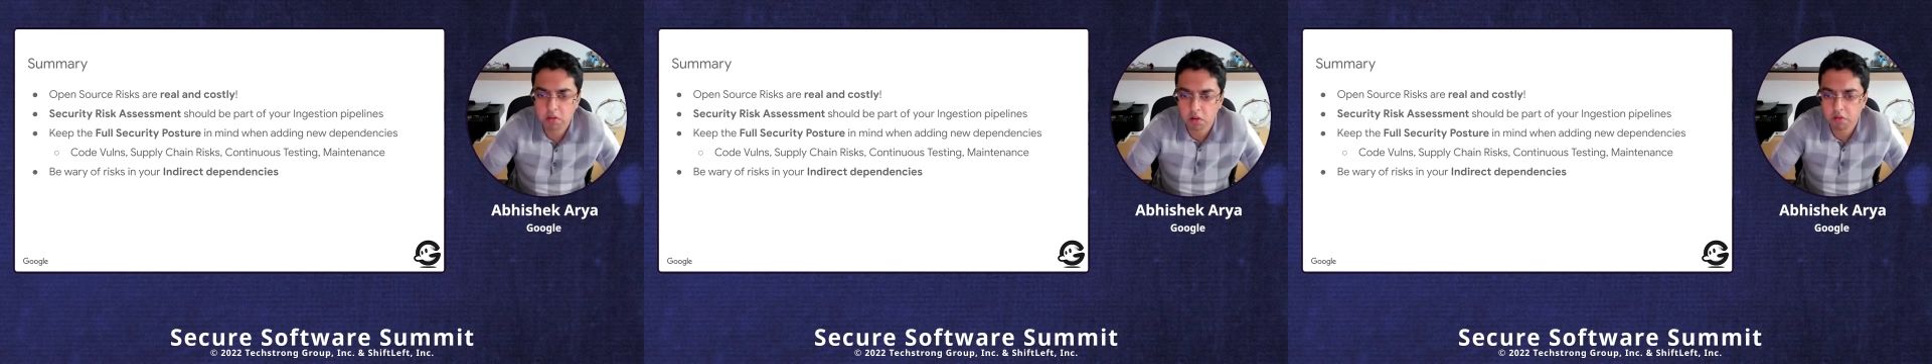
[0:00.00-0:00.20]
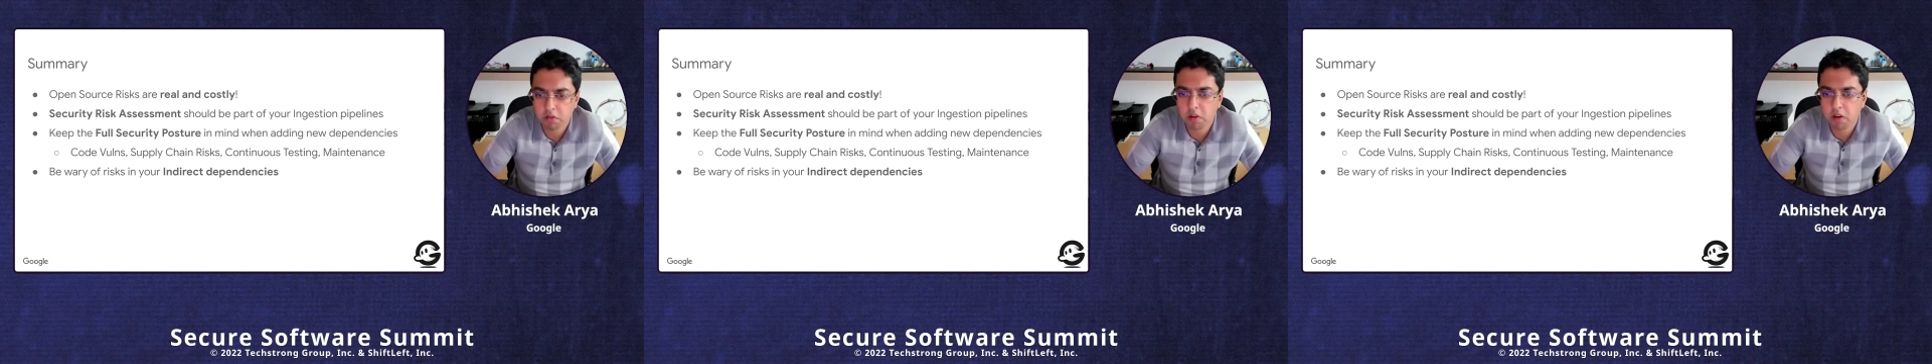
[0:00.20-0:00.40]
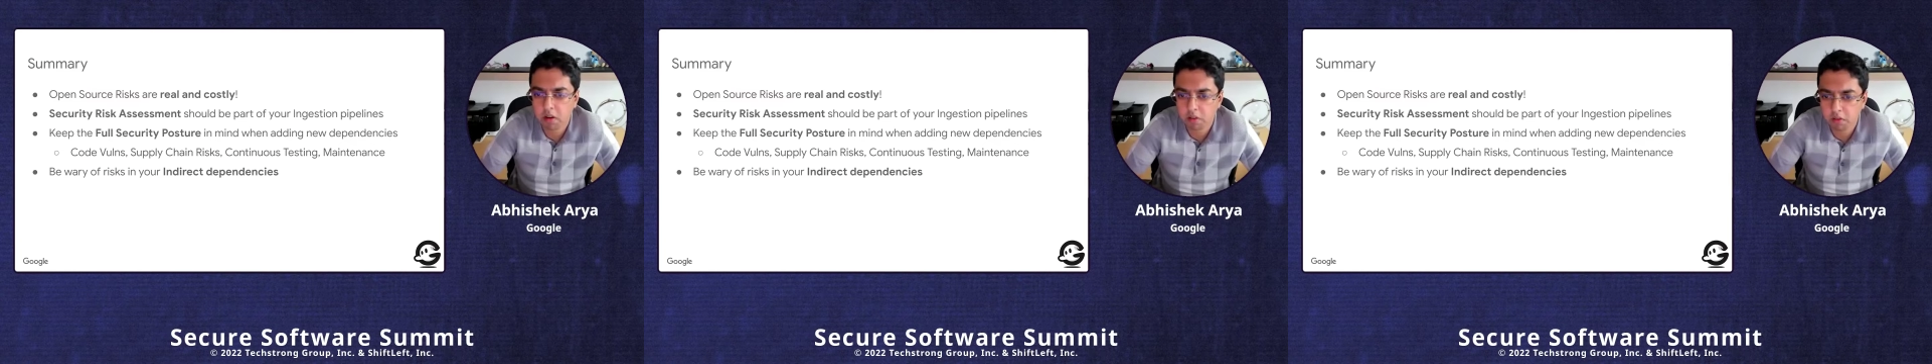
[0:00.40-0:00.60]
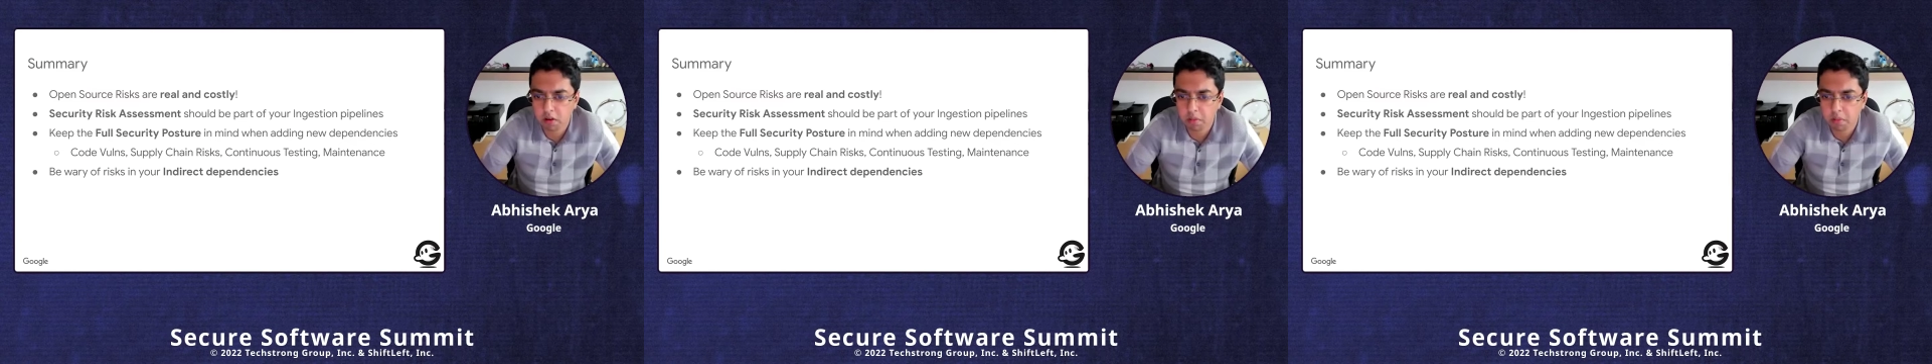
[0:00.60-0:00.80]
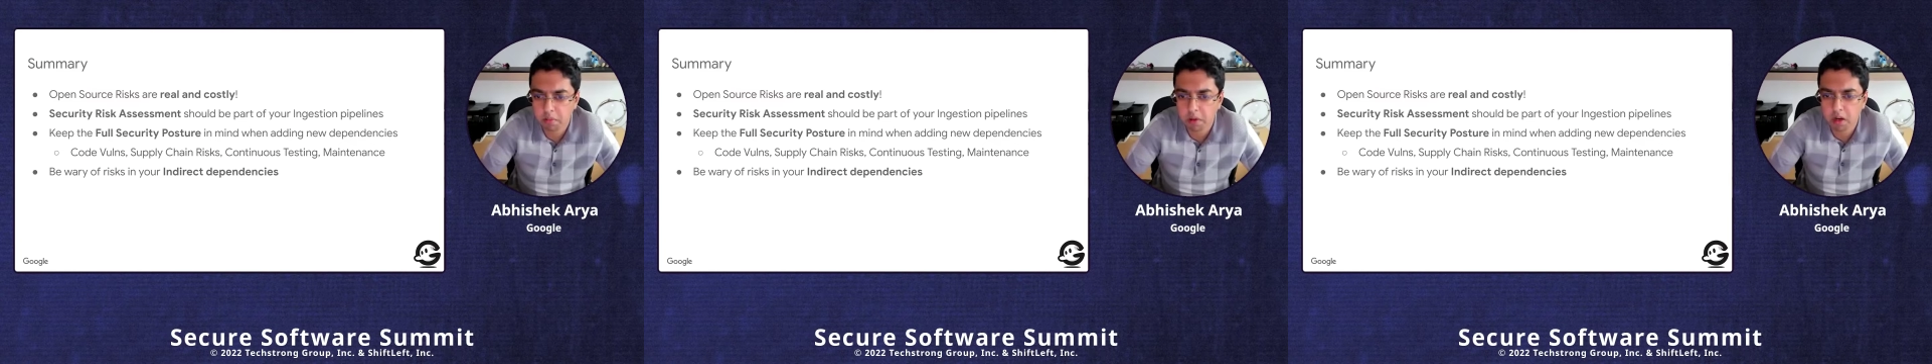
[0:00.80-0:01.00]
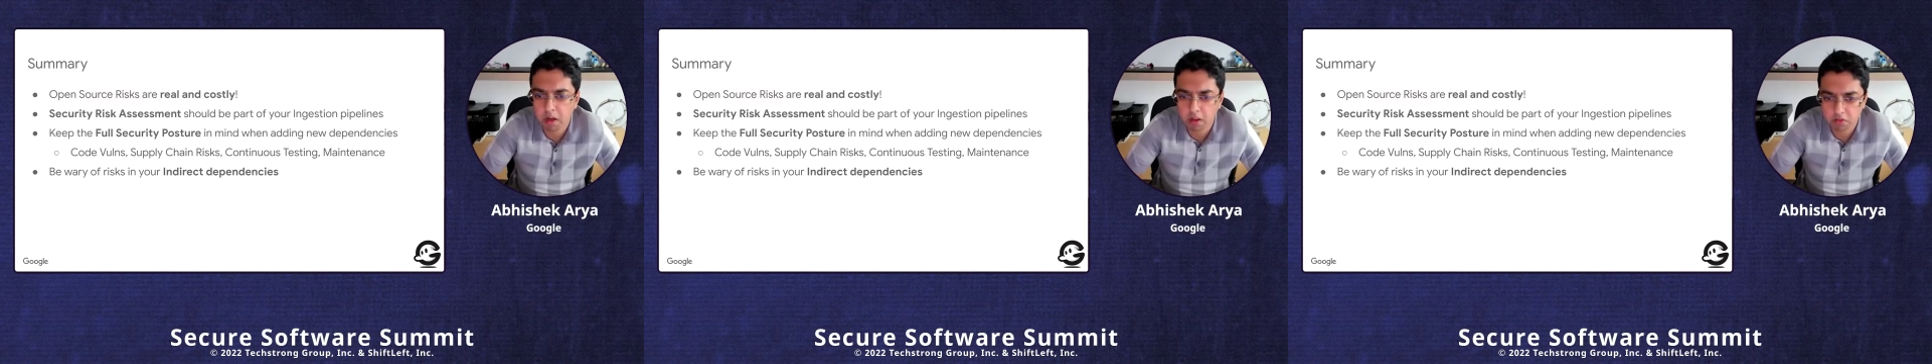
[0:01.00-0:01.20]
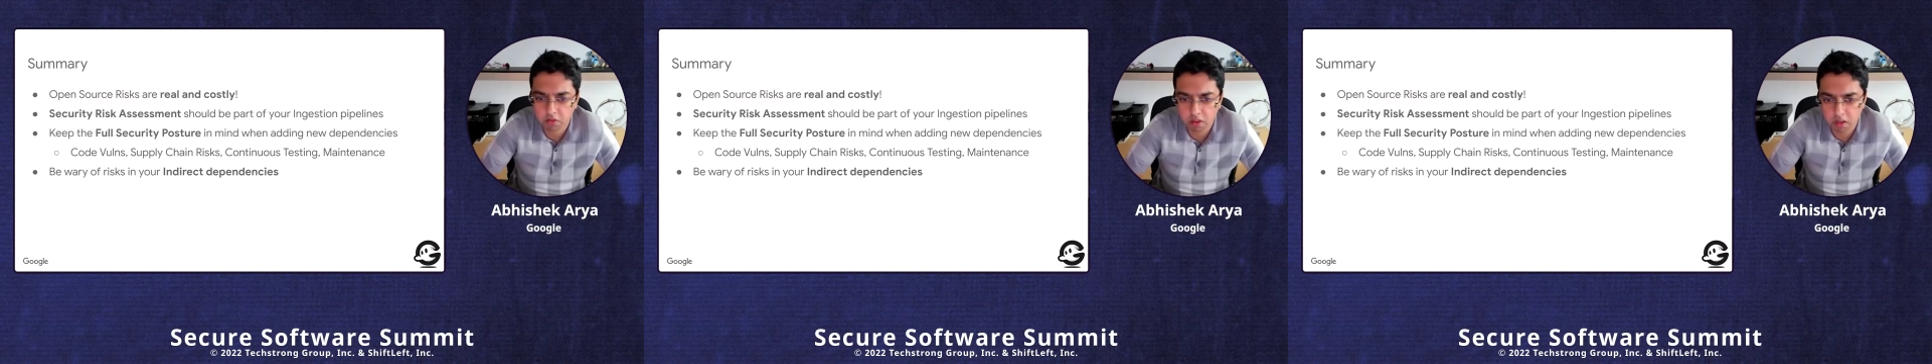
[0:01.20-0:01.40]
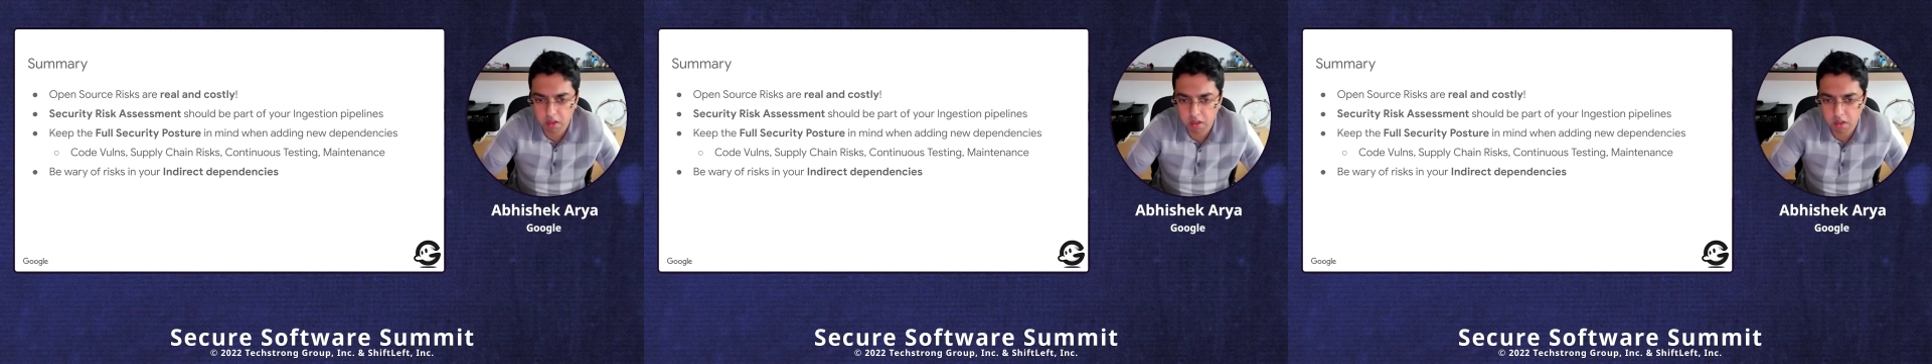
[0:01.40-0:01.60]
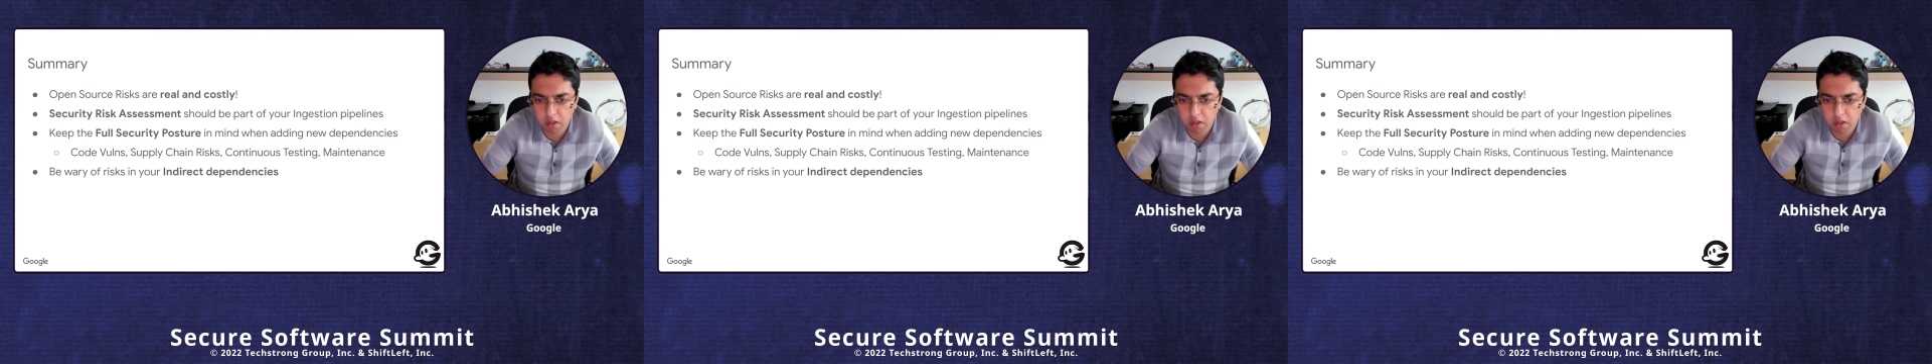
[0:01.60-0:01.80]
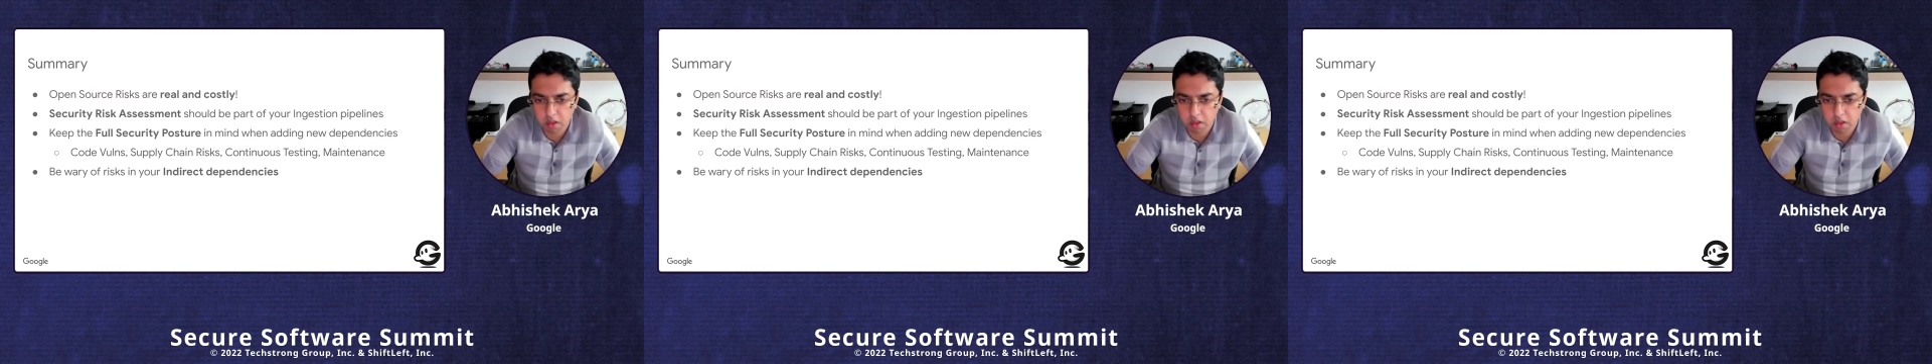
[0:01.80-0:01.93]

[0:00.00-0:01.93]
software development lifecycle.